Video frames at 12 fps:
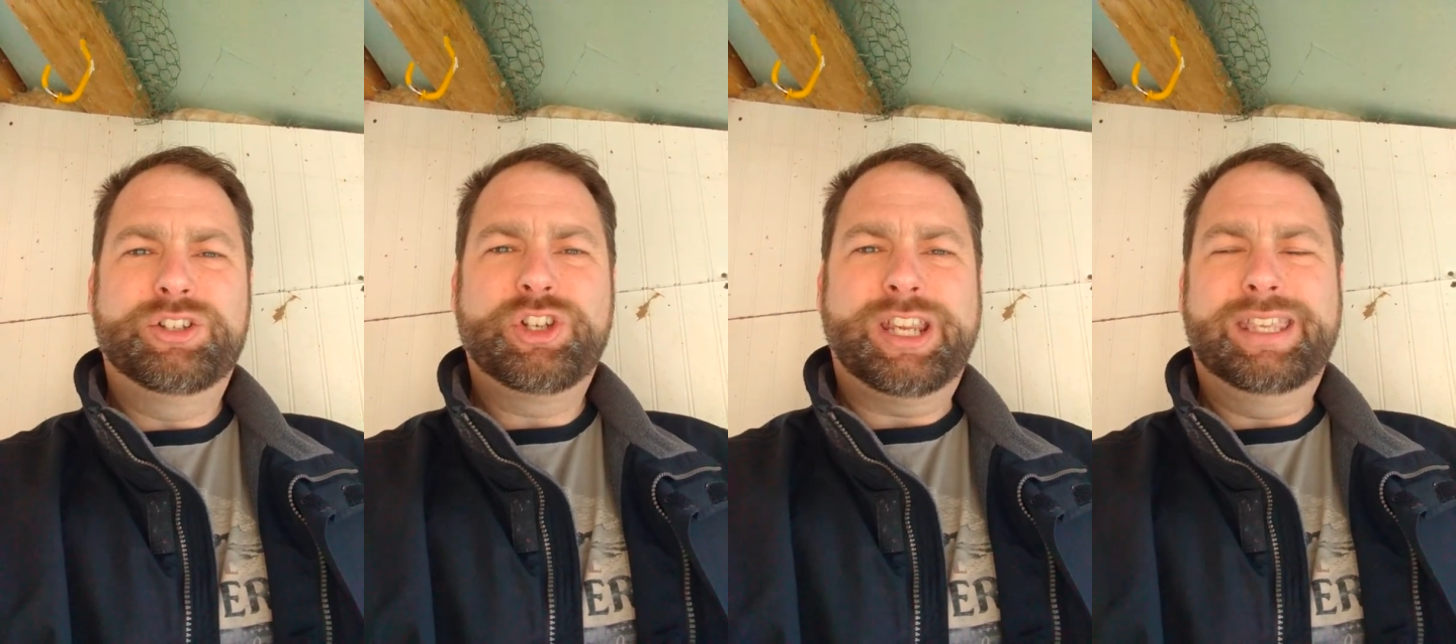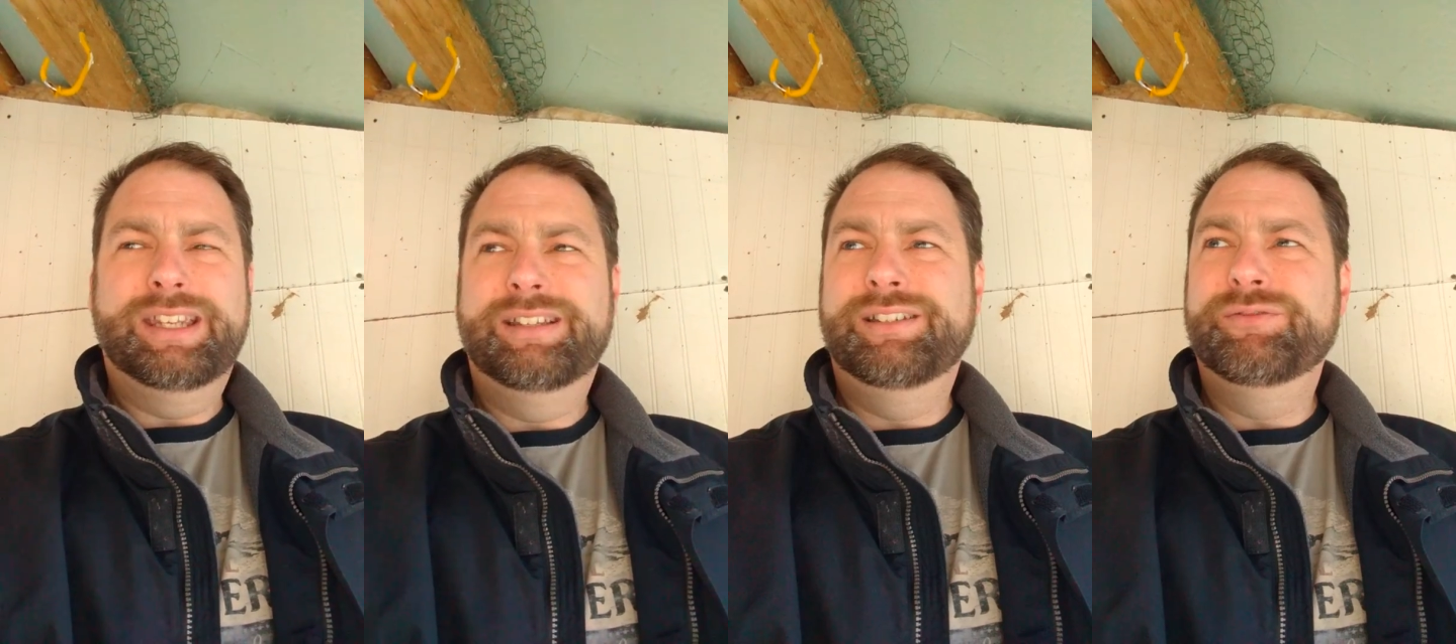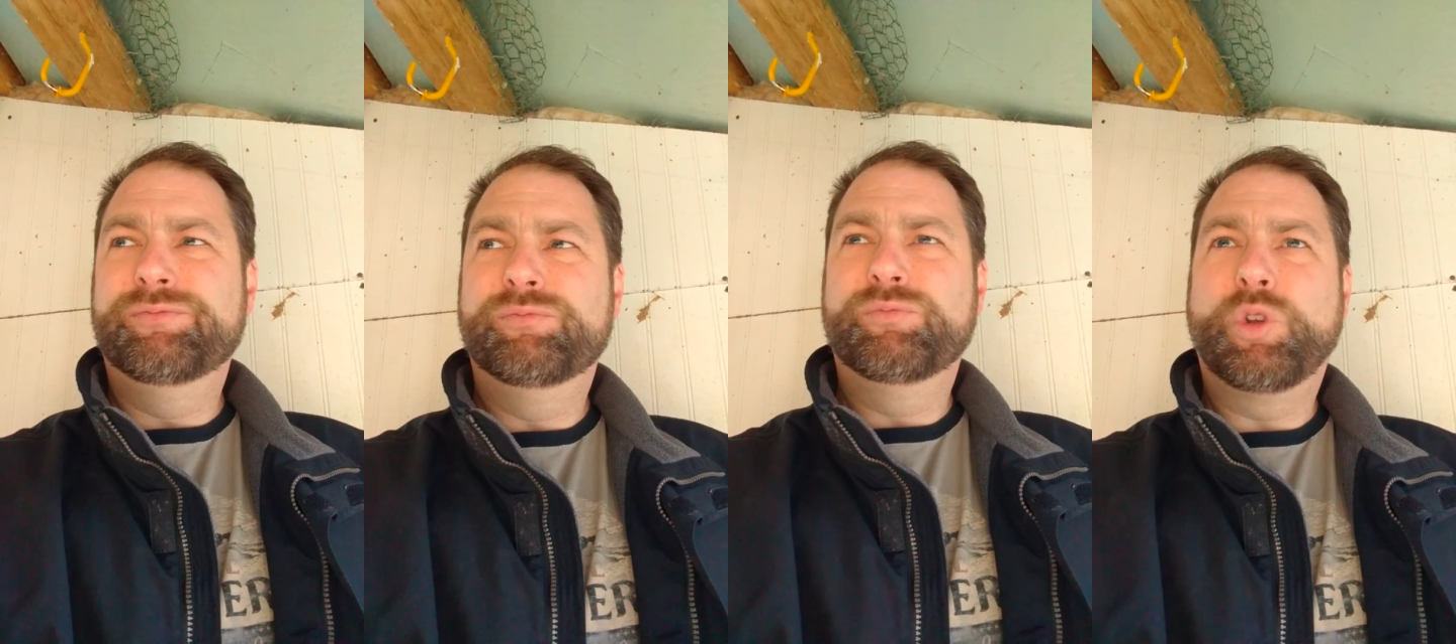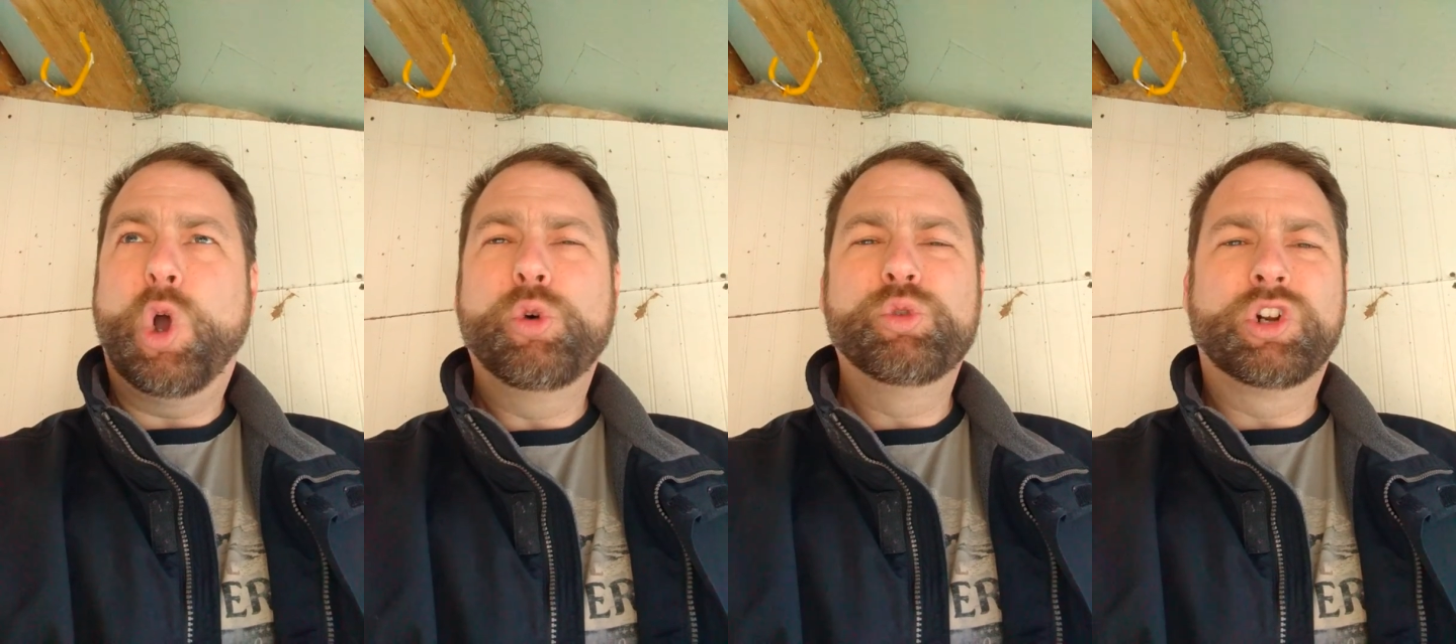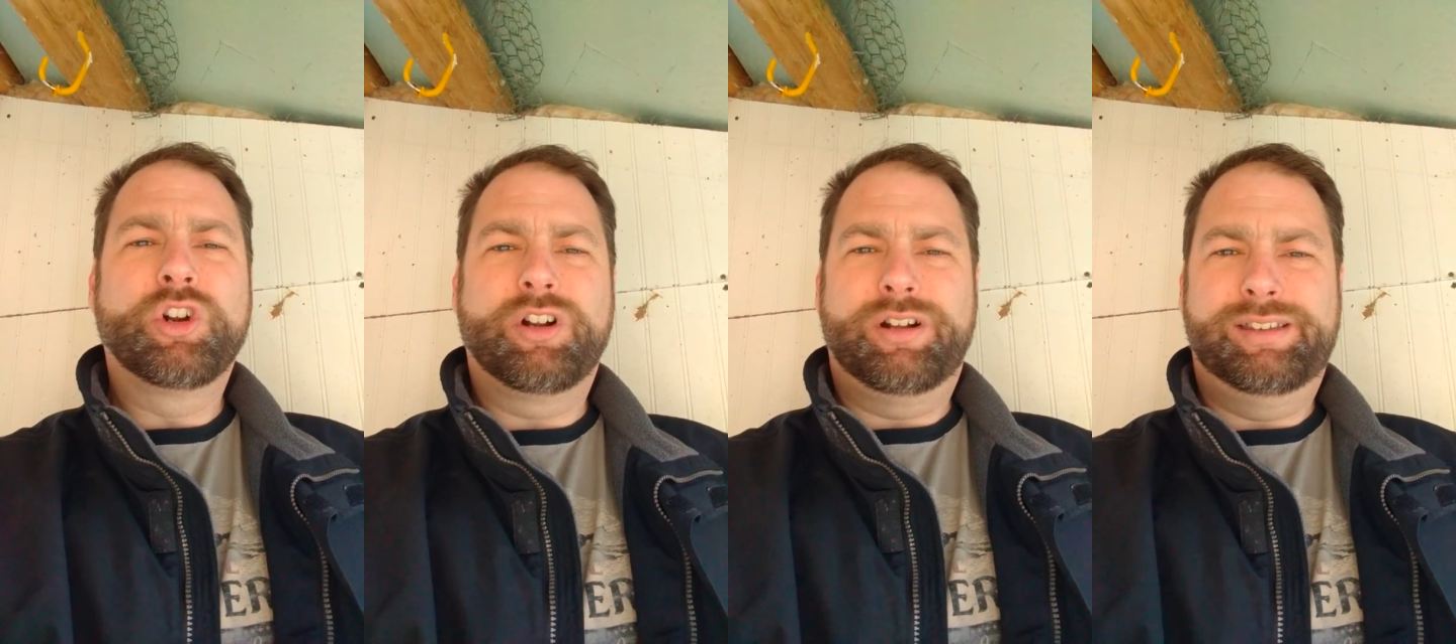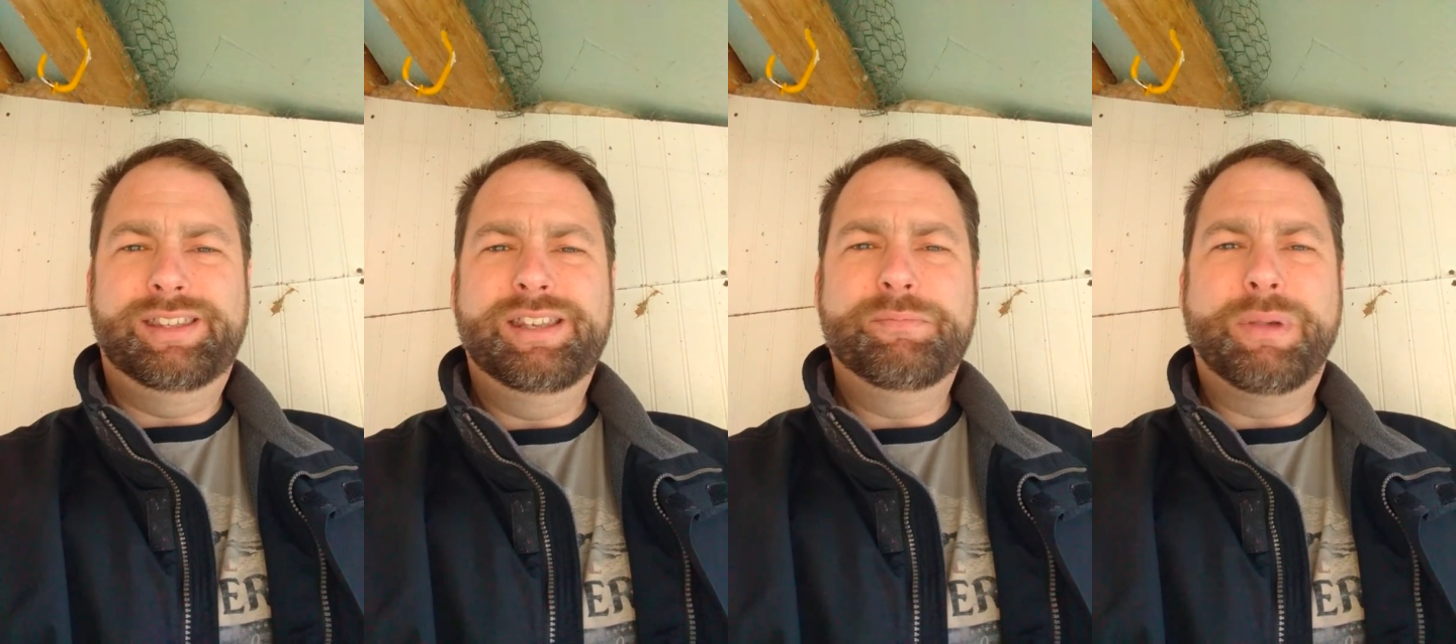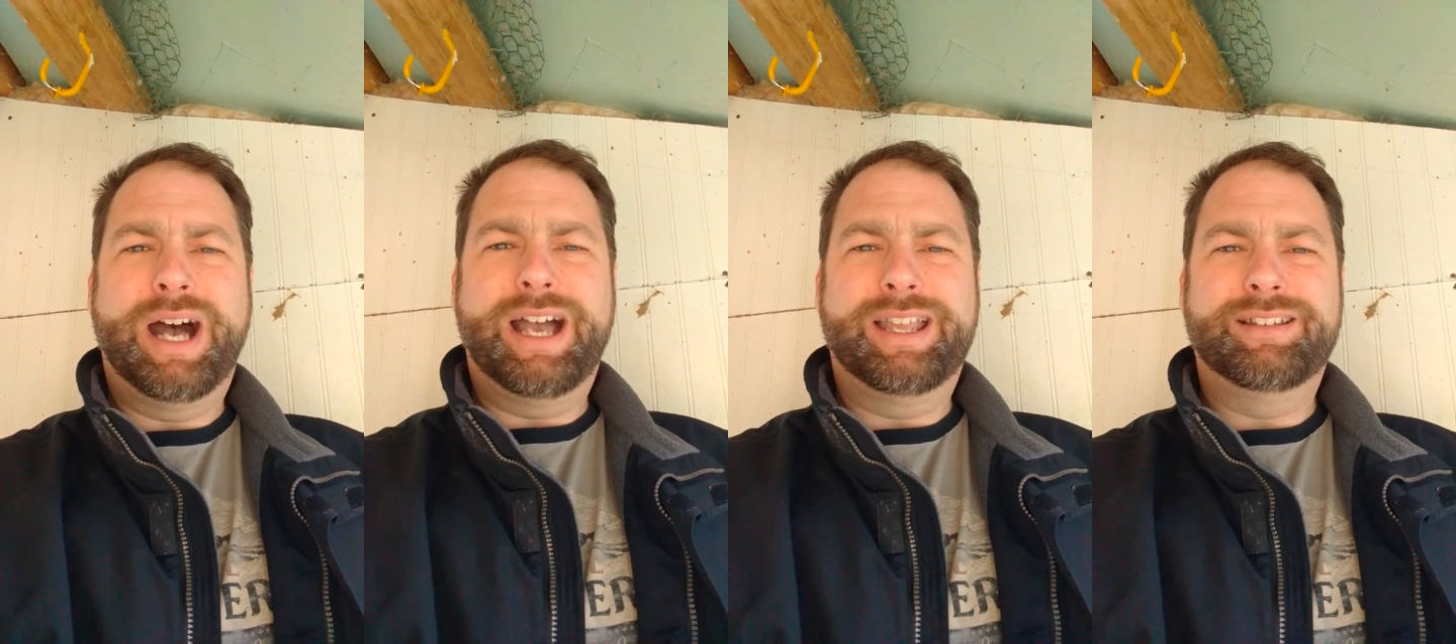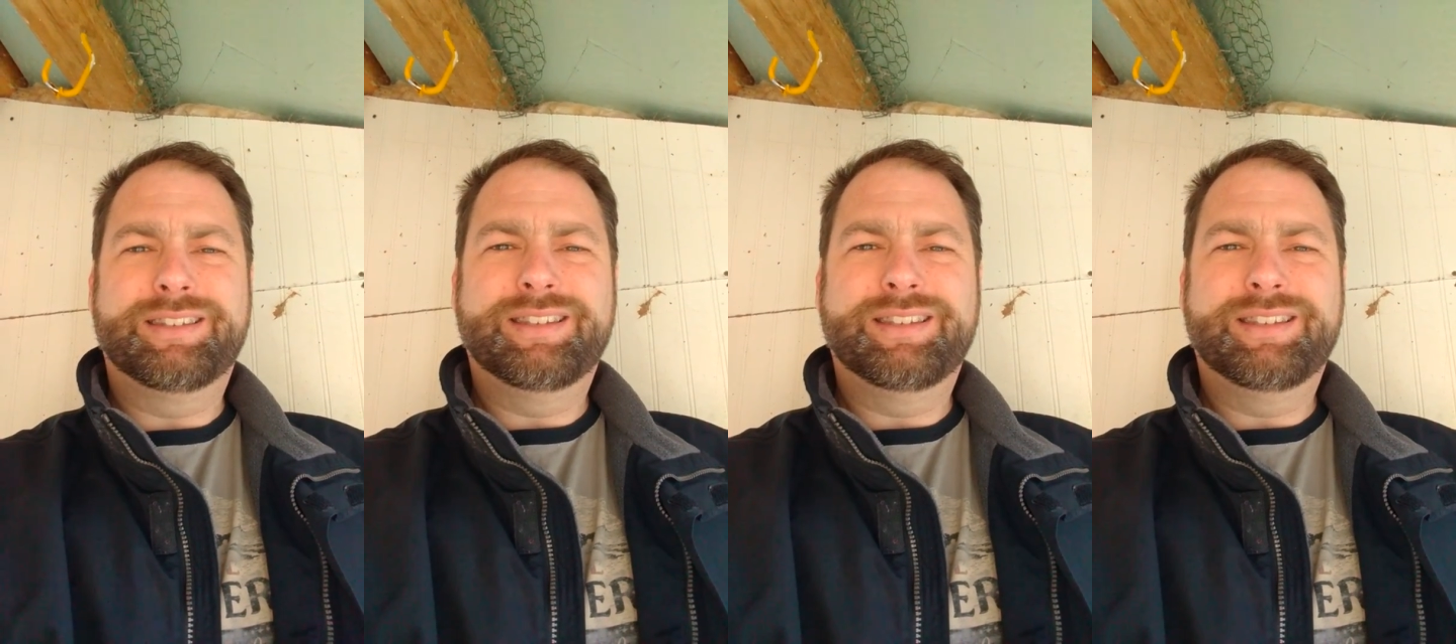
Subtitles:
chicken owner in mind,